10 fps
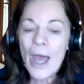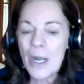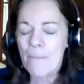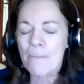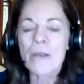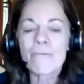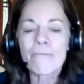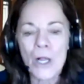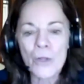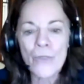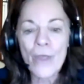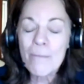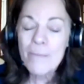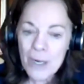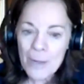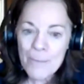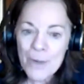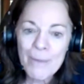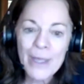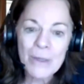and I'm going to follow them, and I'm going
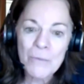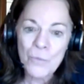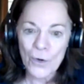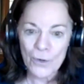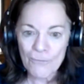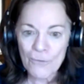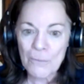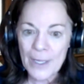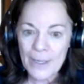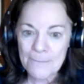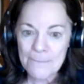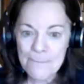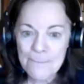to make them work for me.